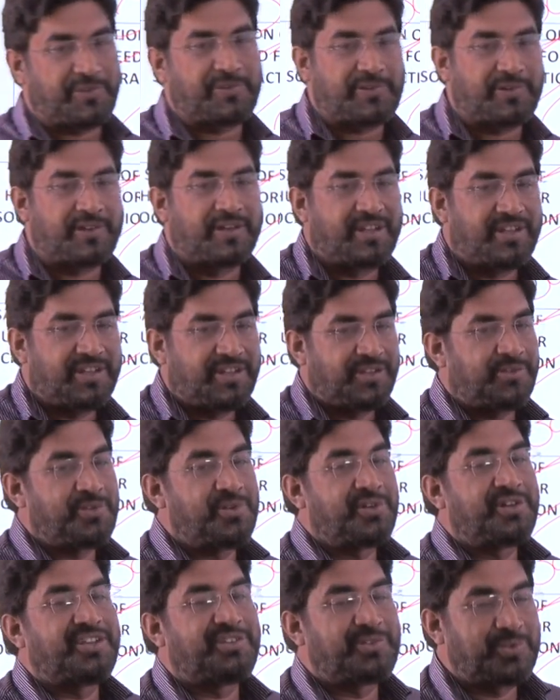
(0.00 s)
your, you
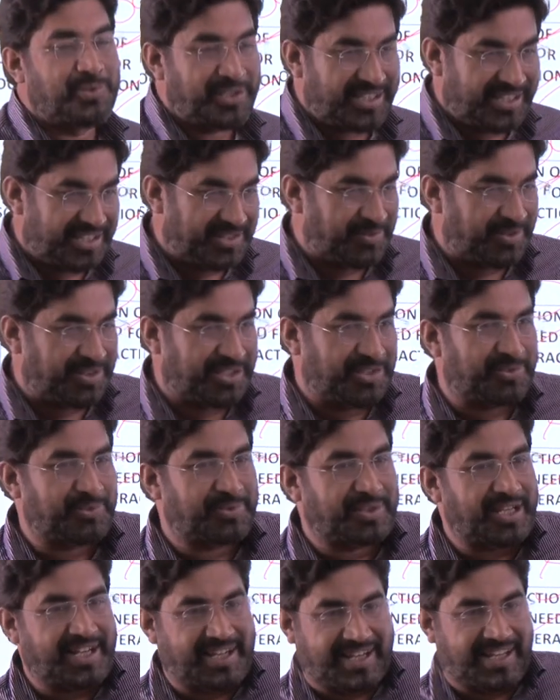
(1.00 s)
know, dissonance in the
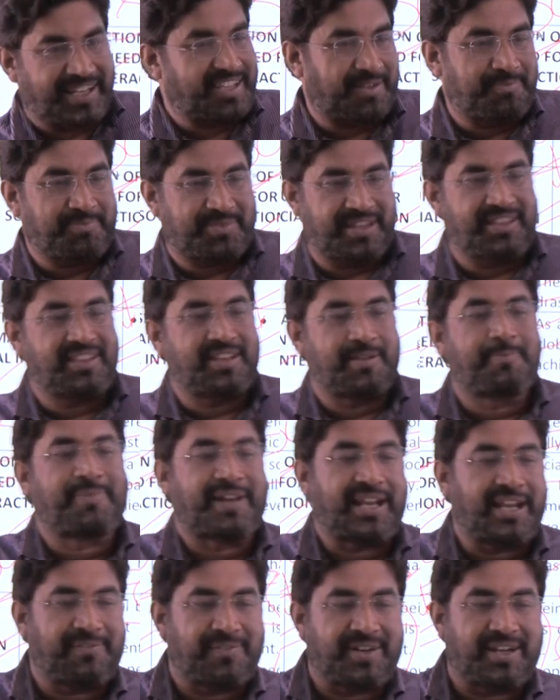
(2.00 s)
society comes in the
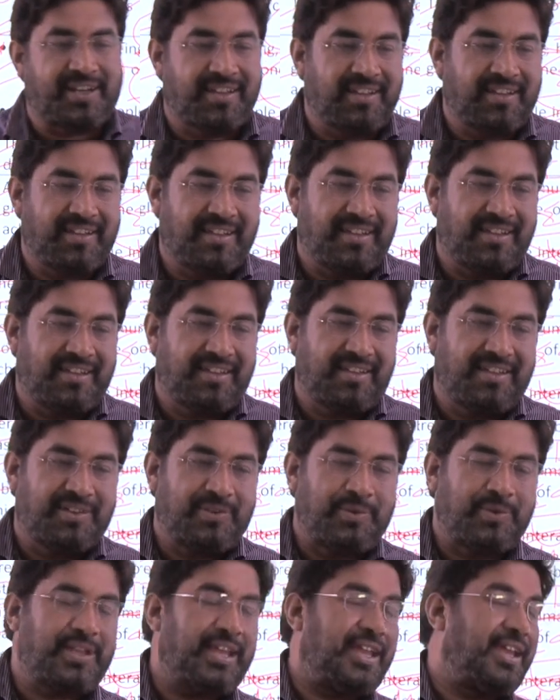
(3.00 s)
private.
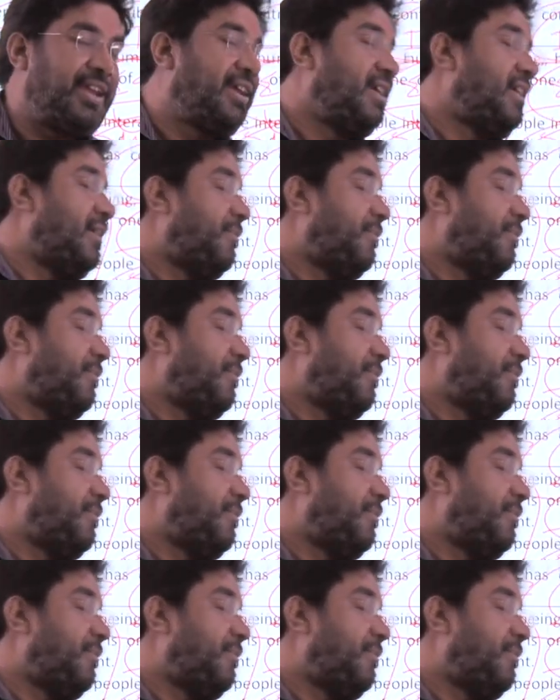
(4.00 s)
Okay.